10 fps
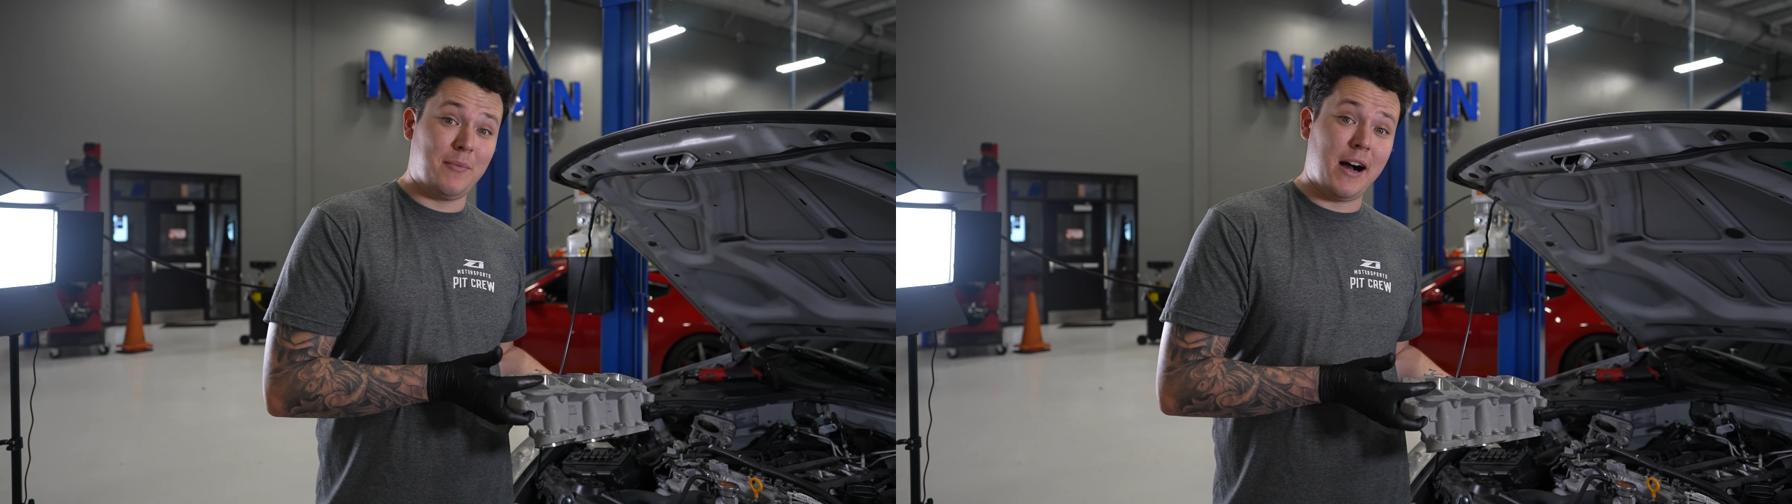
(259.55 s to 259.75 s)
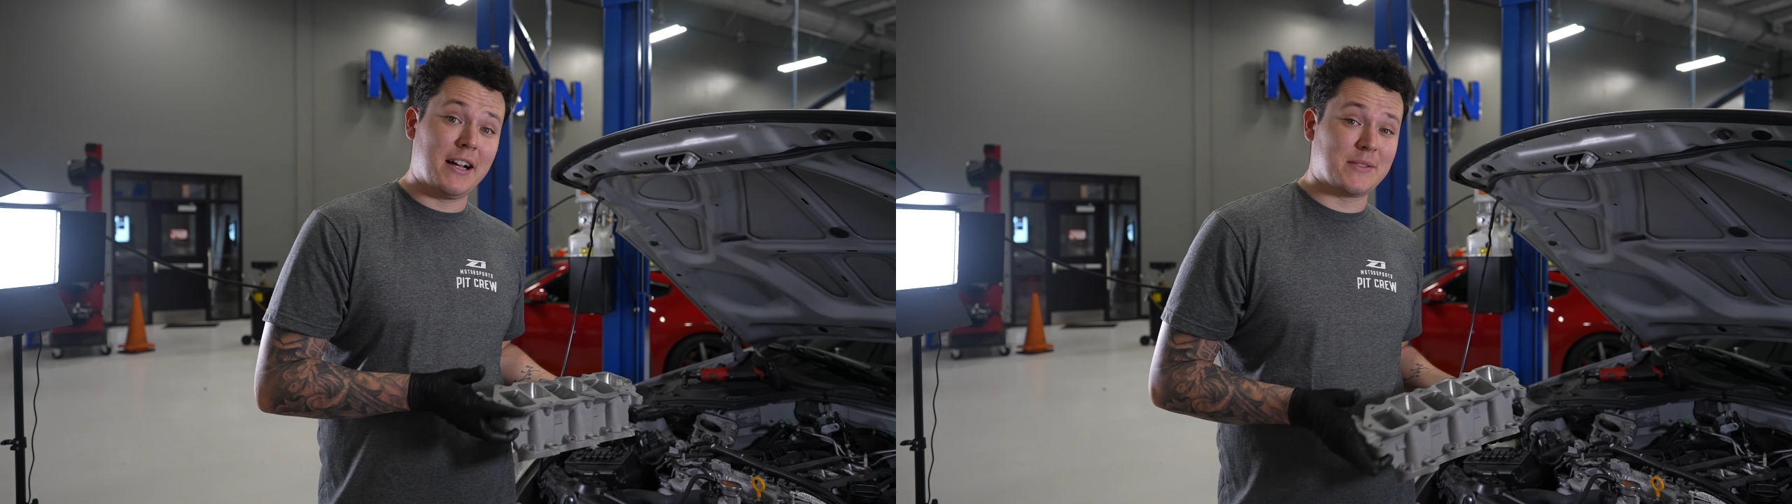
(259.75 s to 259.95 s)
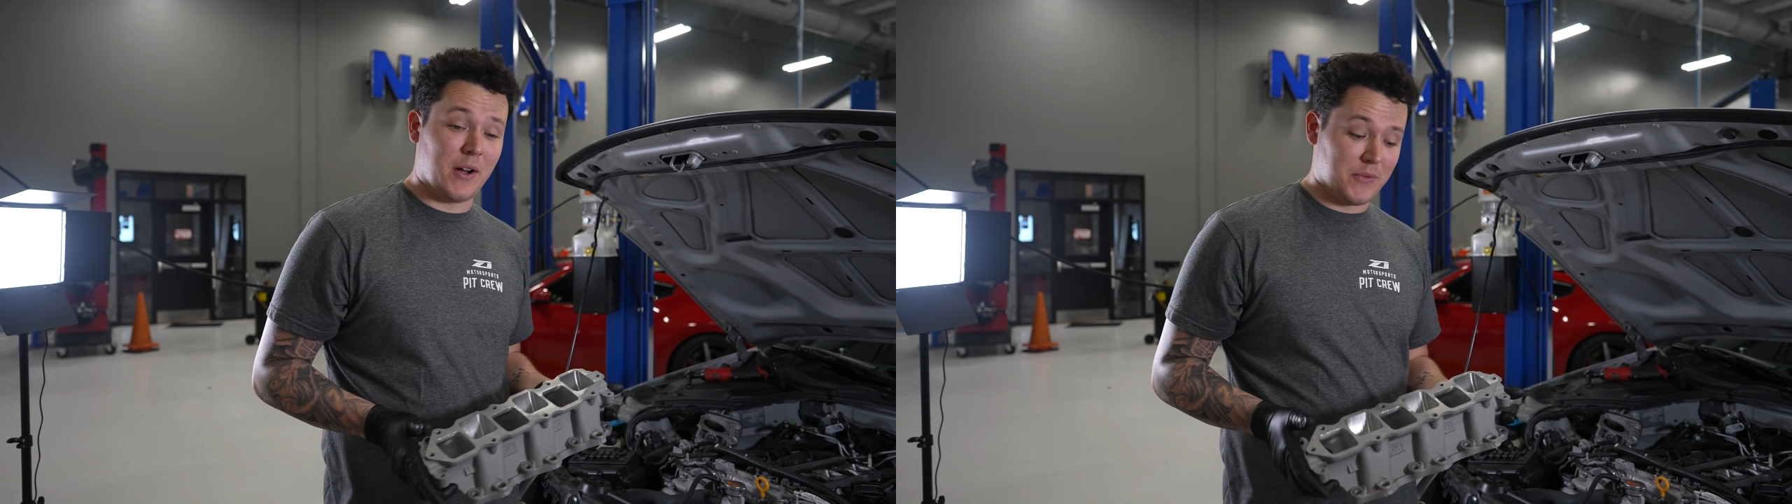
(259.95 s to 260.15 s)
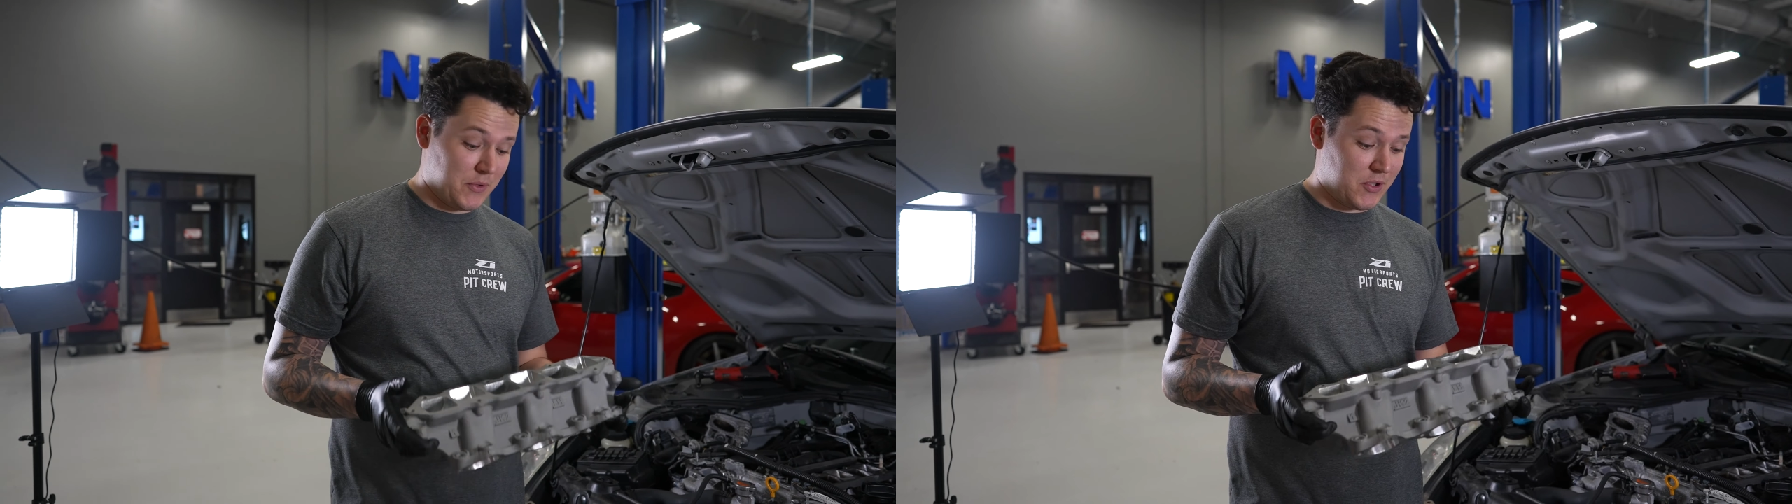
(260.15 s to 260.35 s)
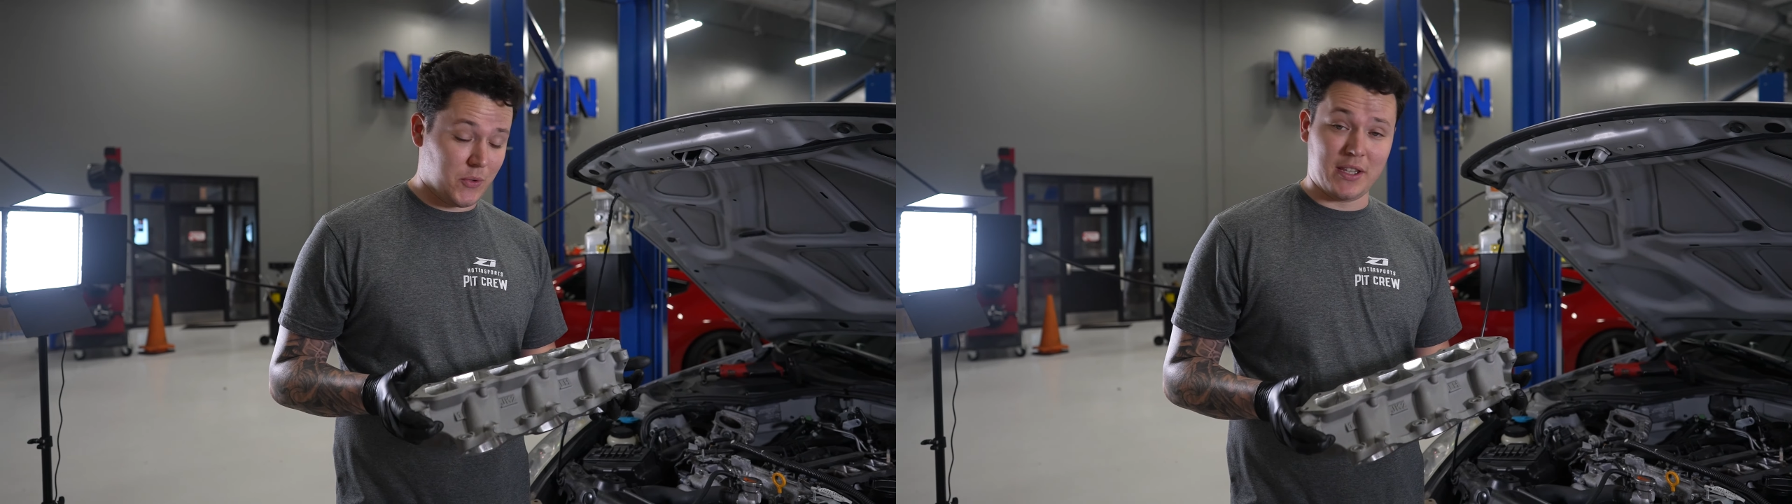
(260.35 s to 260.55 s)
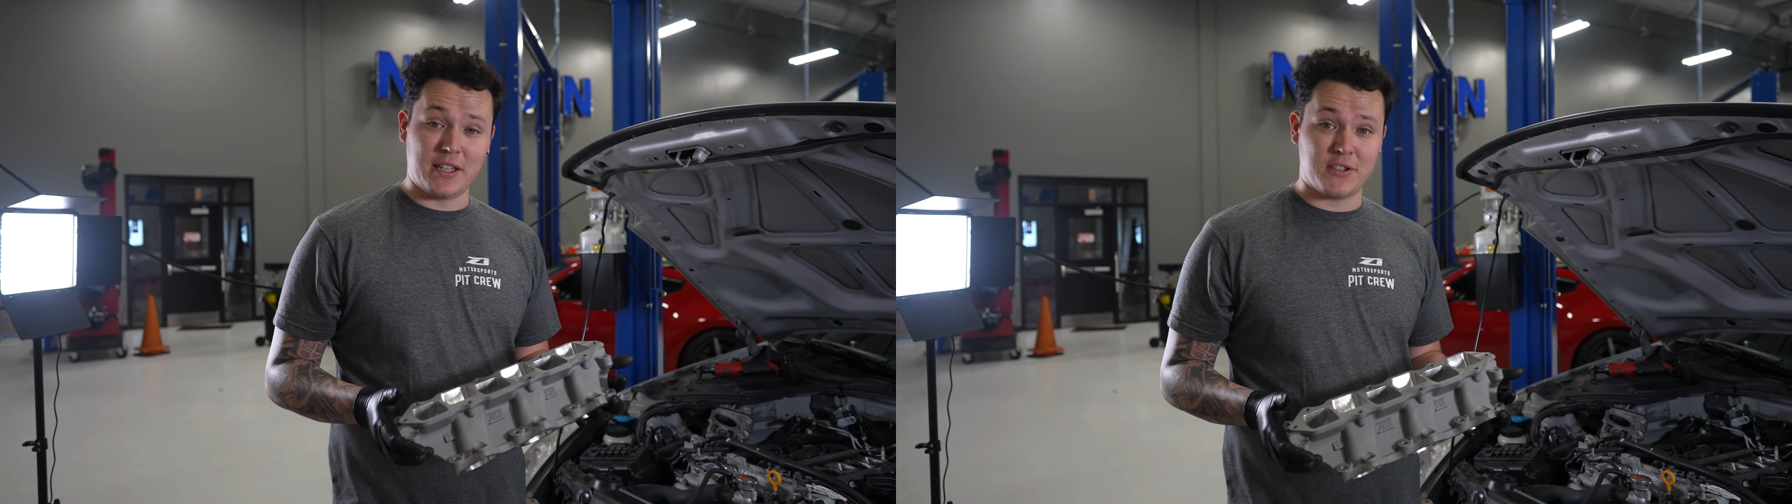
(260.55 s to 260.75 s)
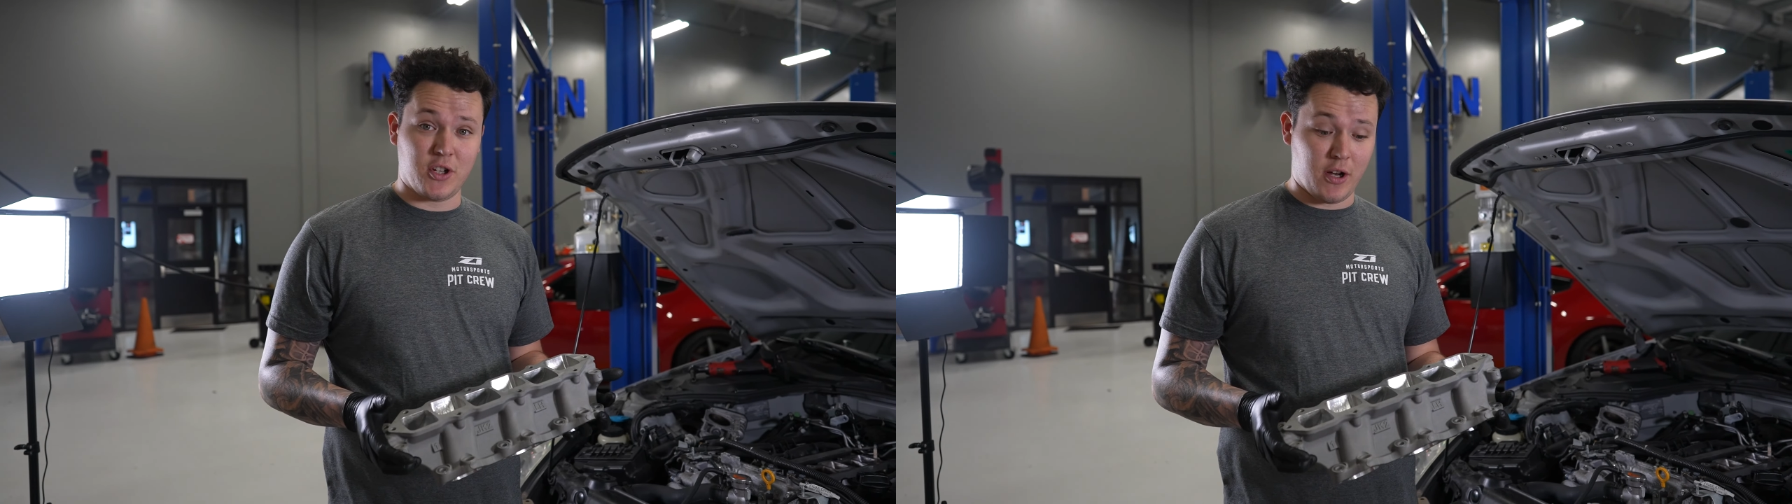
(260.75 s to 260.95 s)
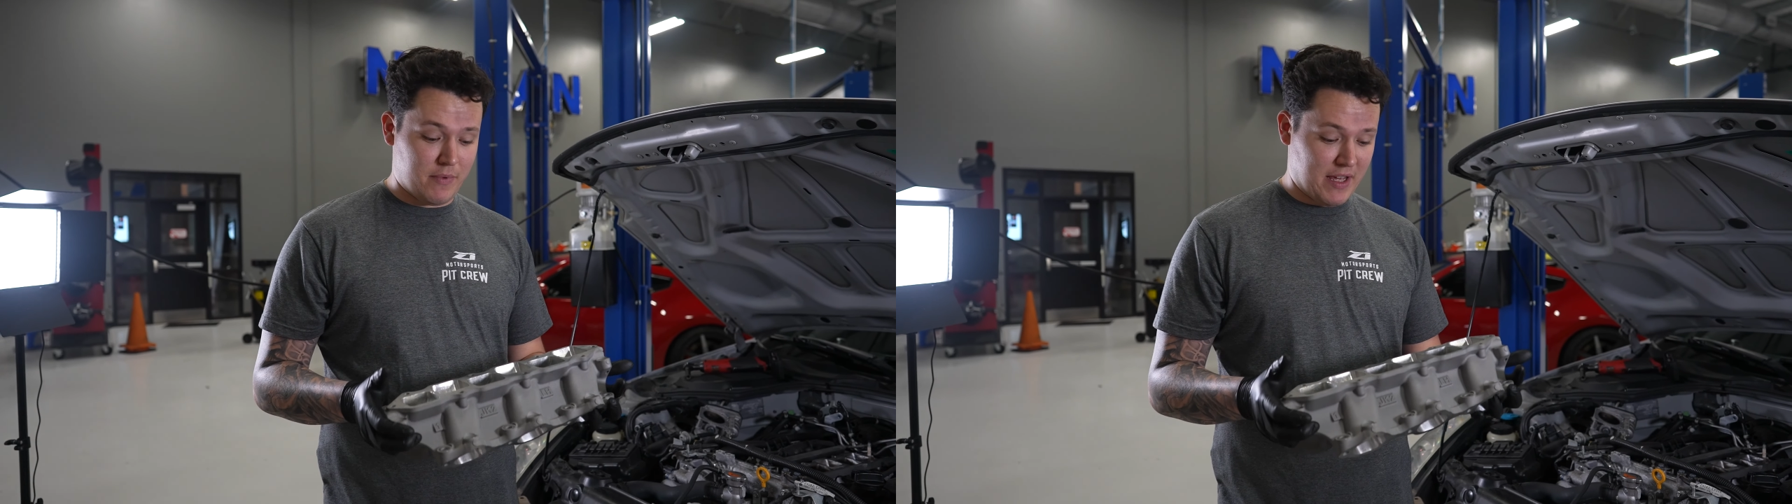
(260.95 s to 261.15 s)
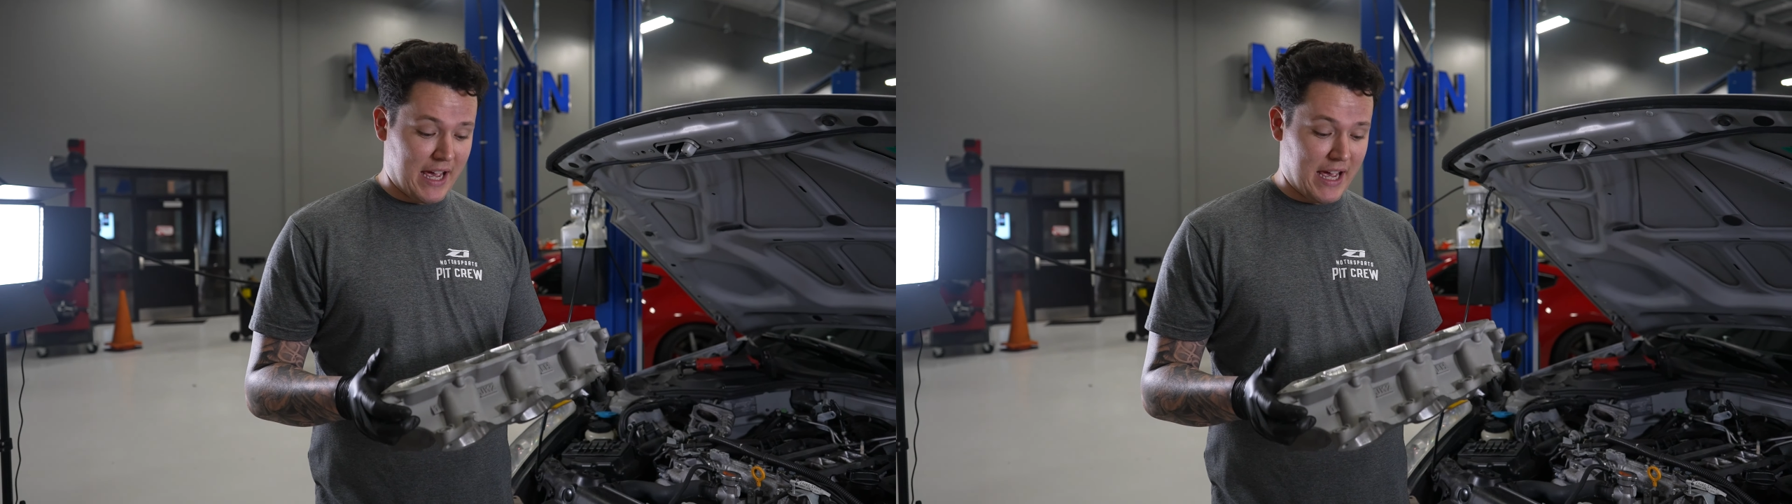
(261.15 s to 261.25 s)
past while we were doing this job,